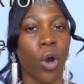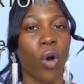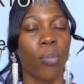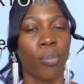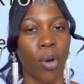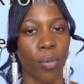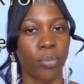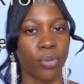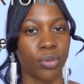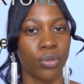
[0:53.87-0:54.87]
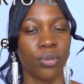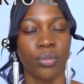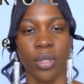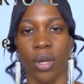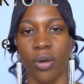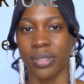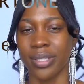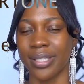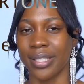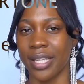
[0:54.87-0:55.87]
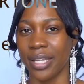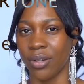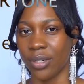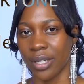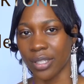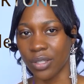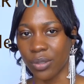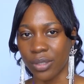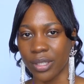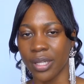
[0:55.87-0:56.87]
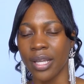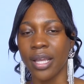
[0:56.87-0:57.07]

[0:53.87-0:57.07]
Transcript: or purple skin undertone.